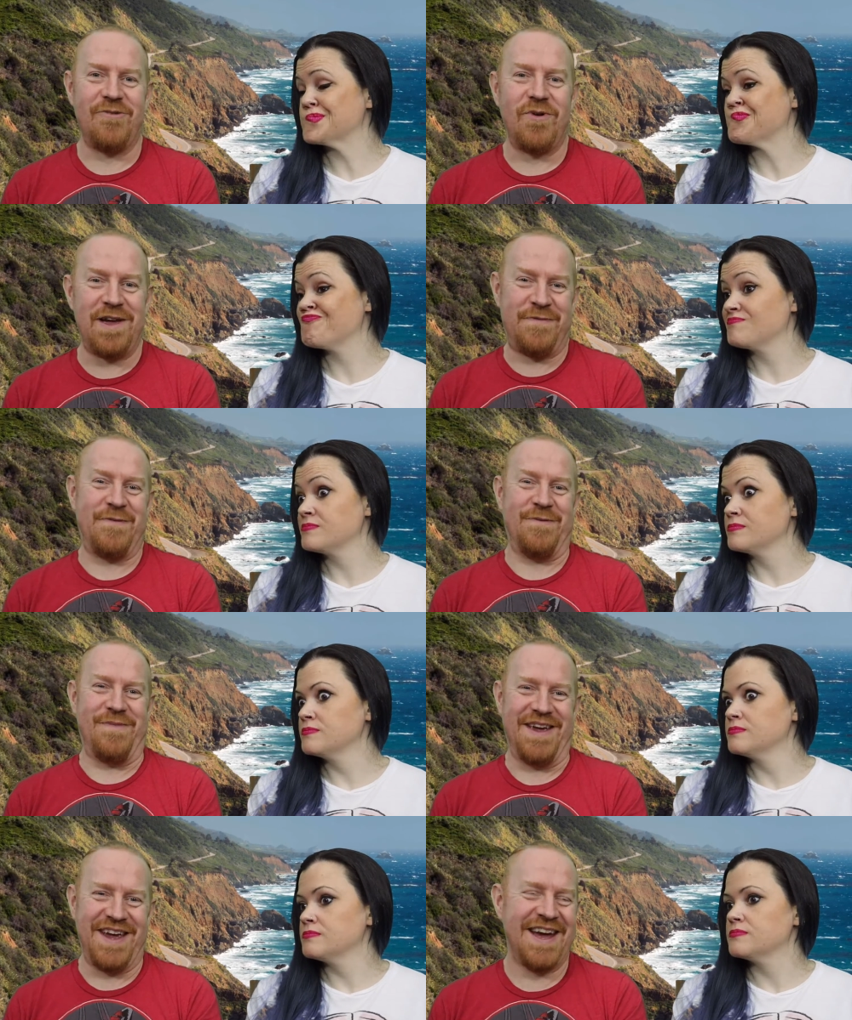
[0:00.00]
Speaker 1: away from
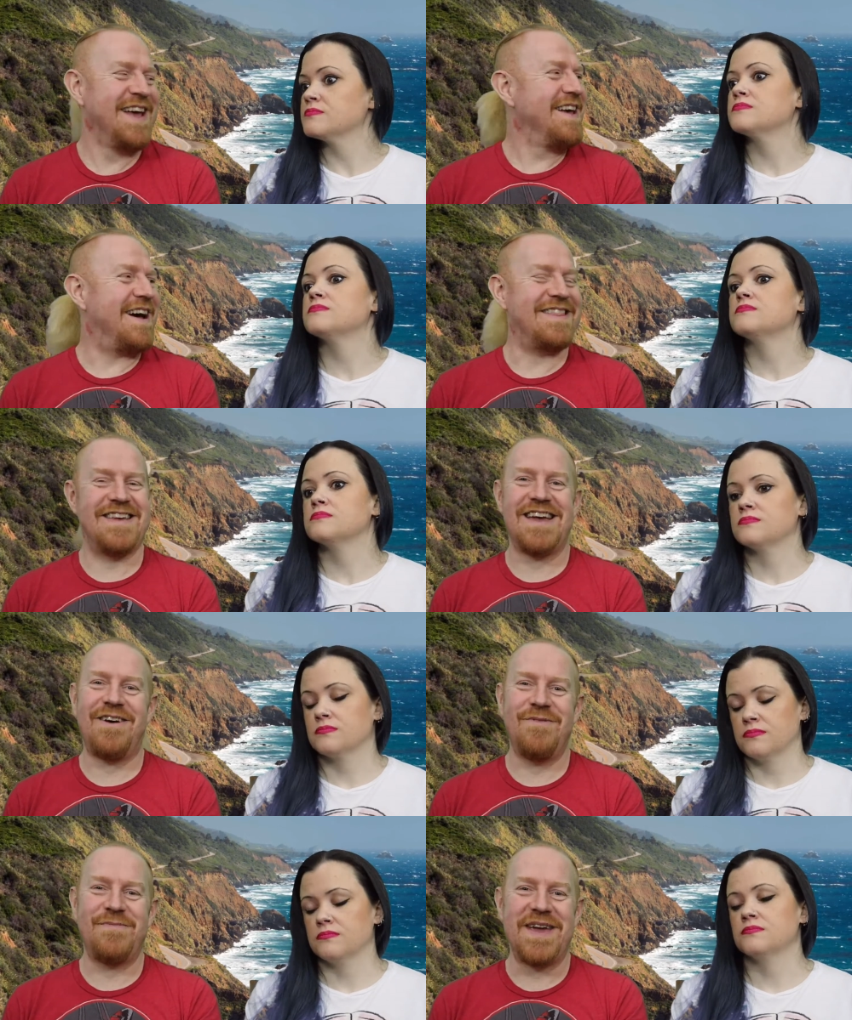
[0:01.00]
me, I think I
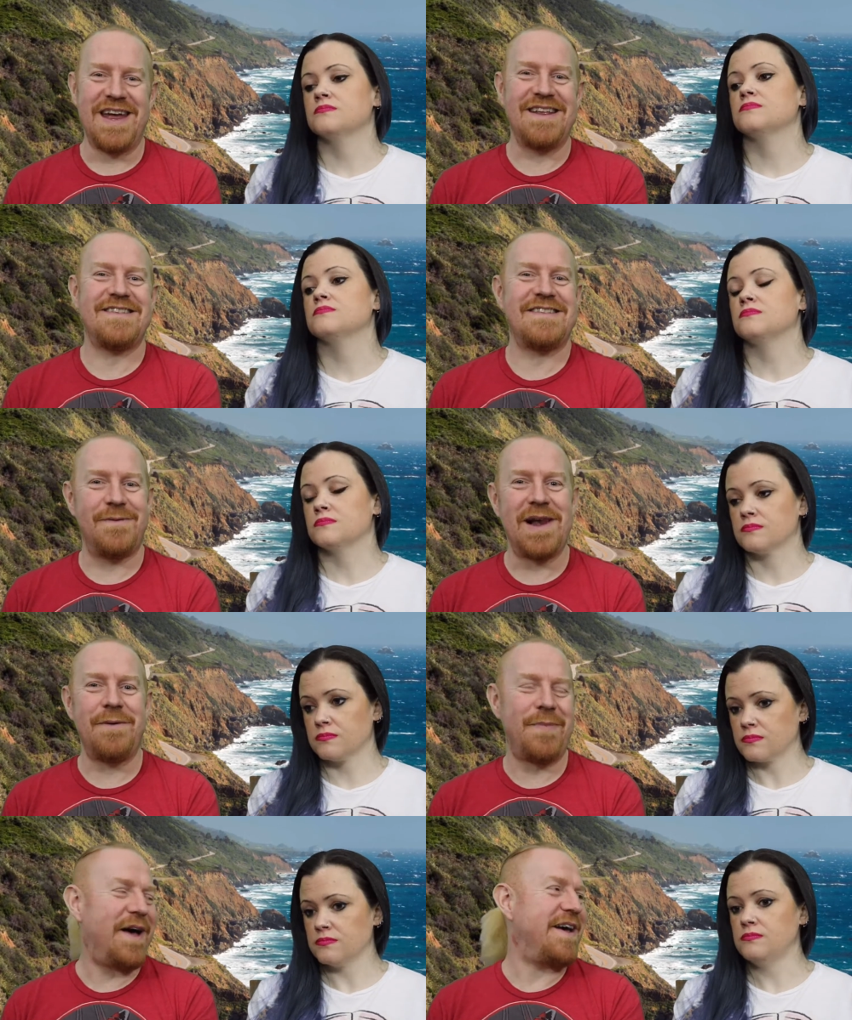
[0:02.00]
would be in a similar
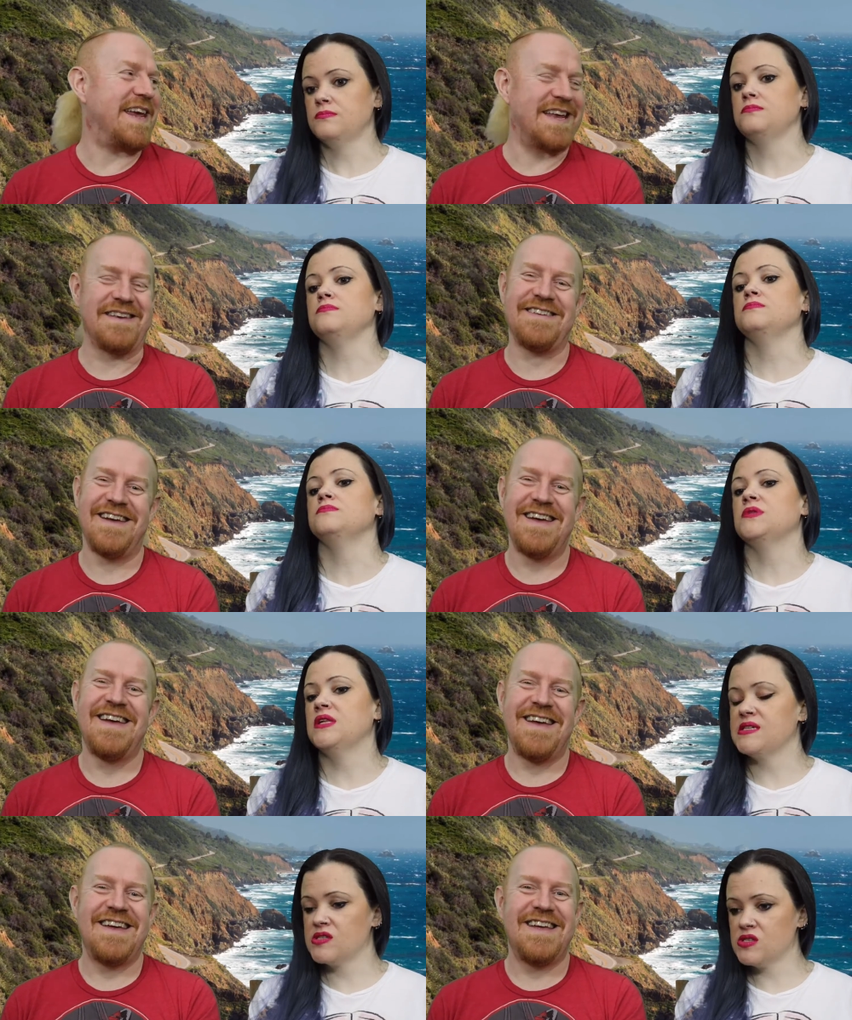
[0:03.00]
bind.
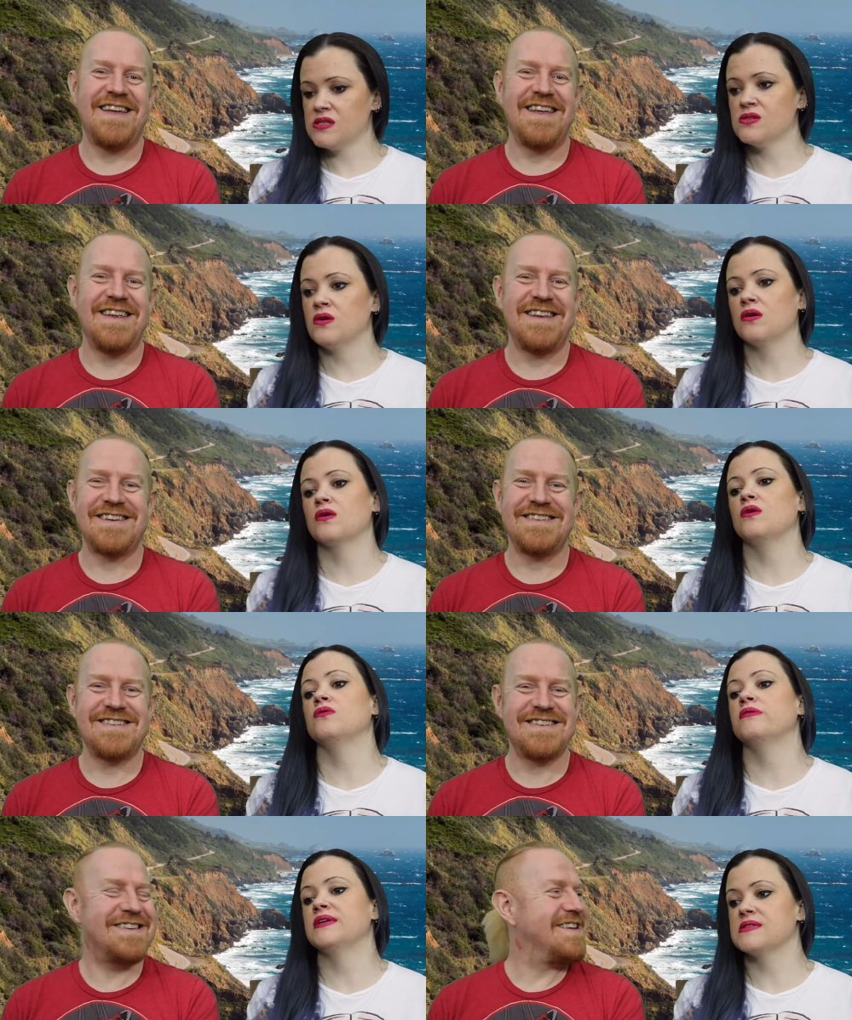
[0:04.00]
Speaker 2: Let's just not go
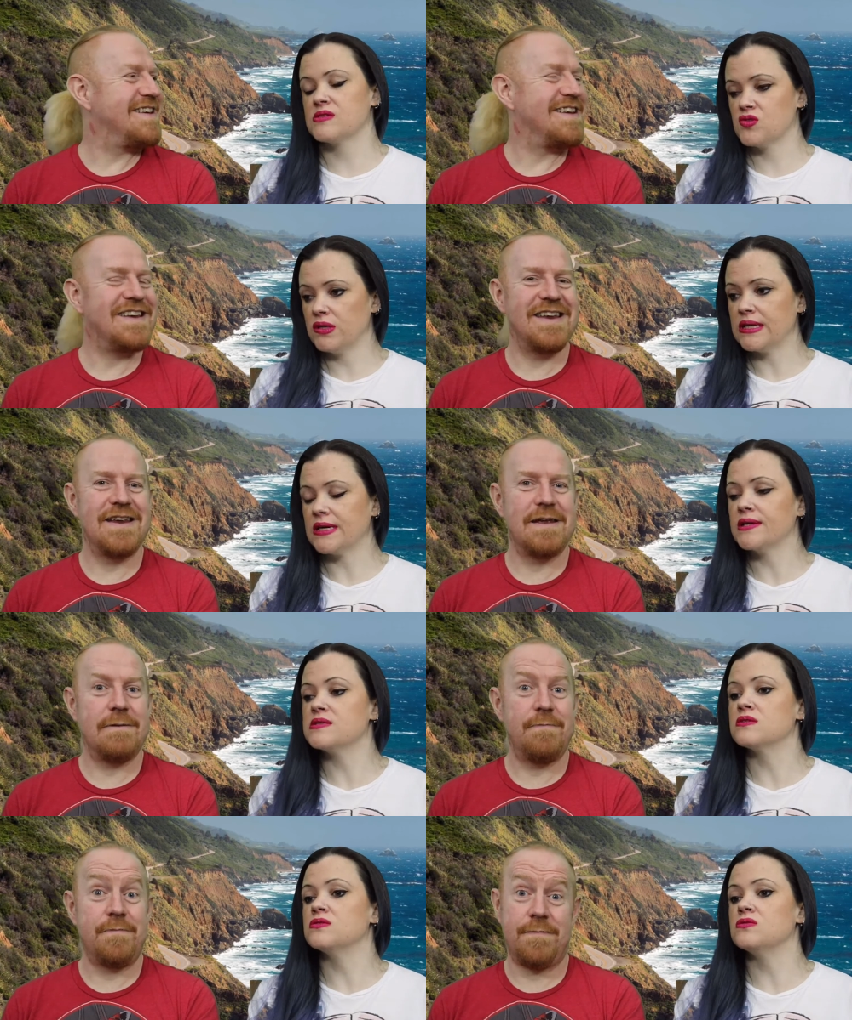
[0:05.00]
race street
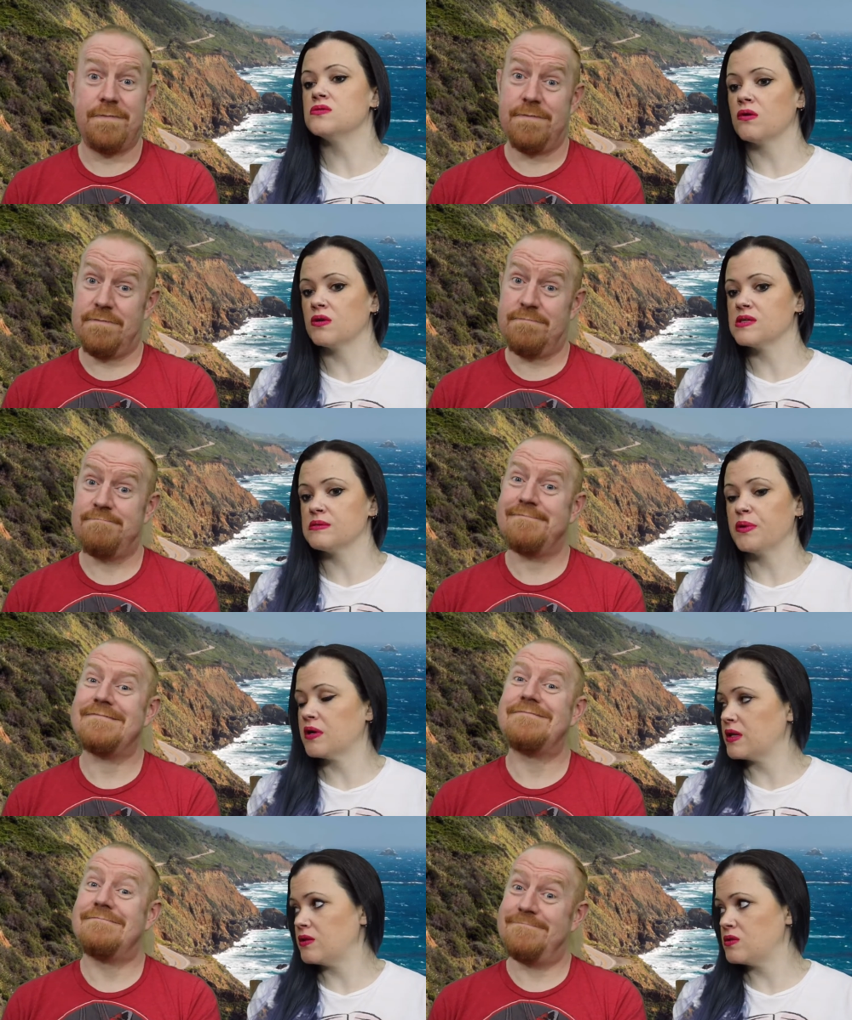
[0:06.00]
kids and do donuts in
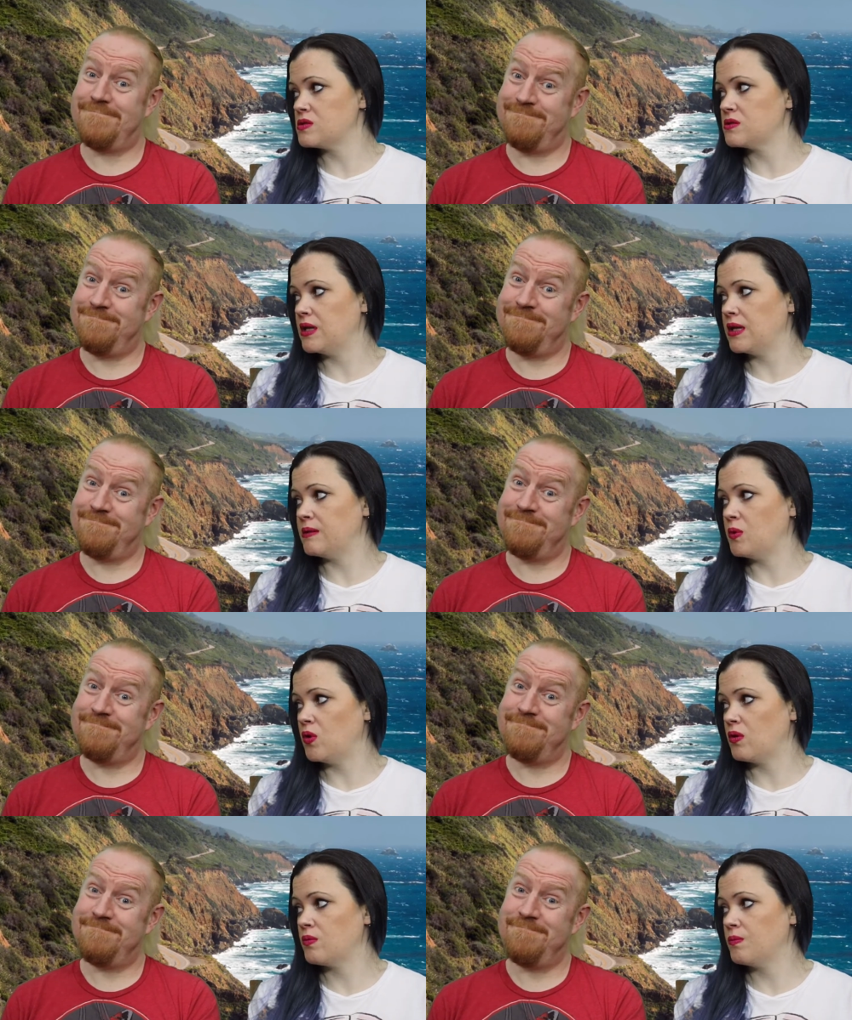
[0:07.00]
parking lots
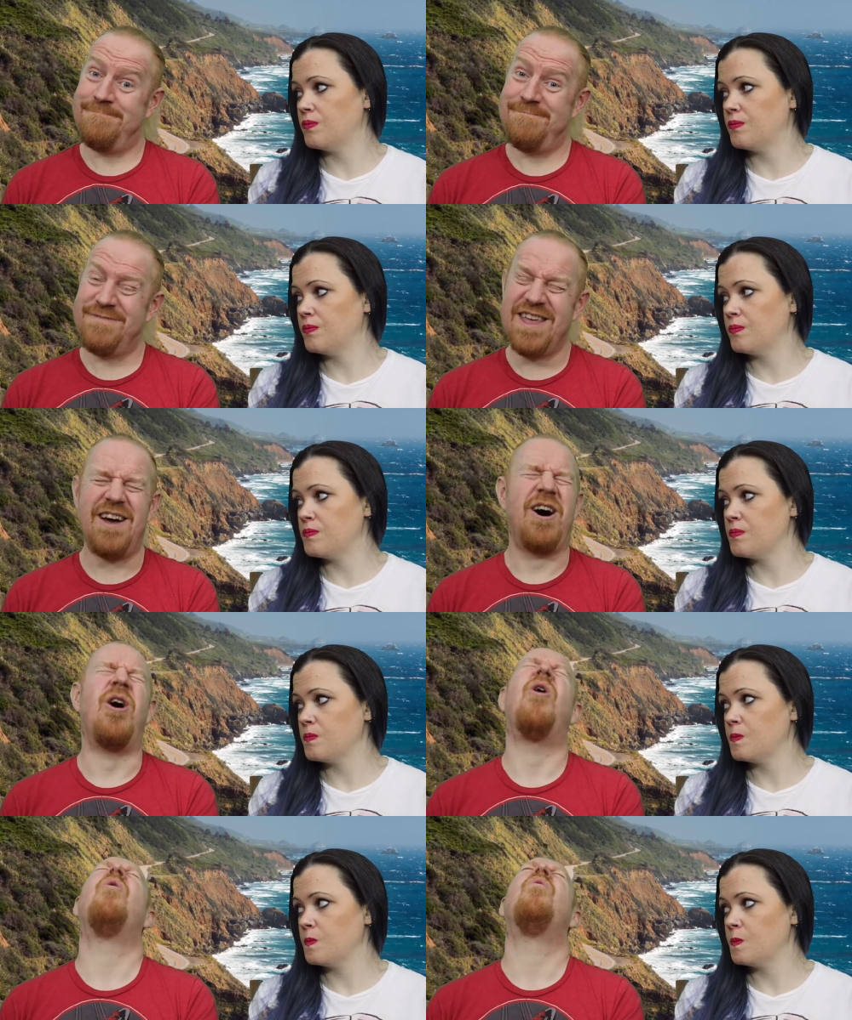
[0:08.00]
anymore.
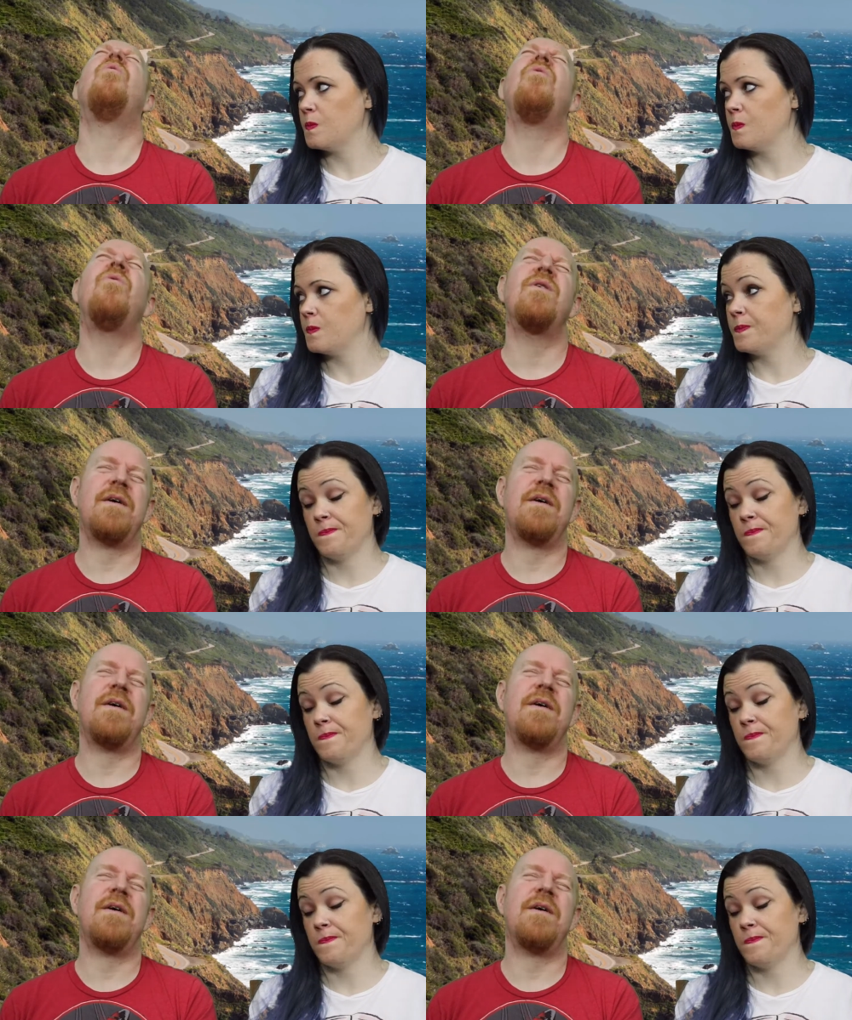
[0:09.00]
Speaker 1: No,